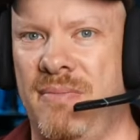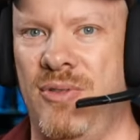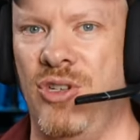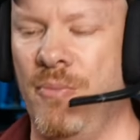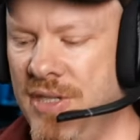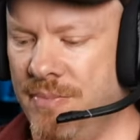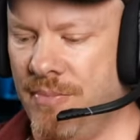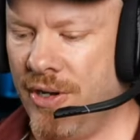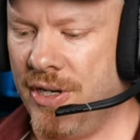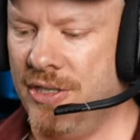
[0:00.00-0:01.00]
jumping
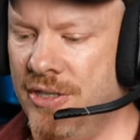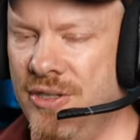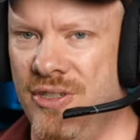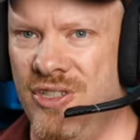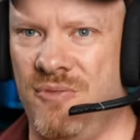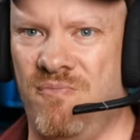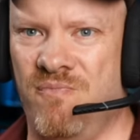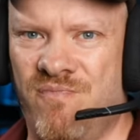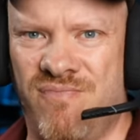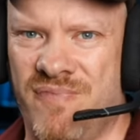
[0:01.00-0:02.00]
spiders,
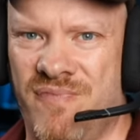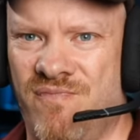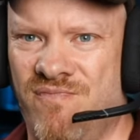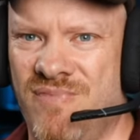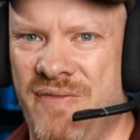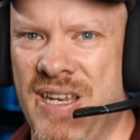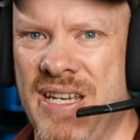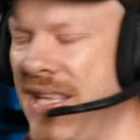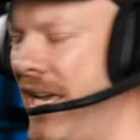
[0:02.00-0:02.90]
things of that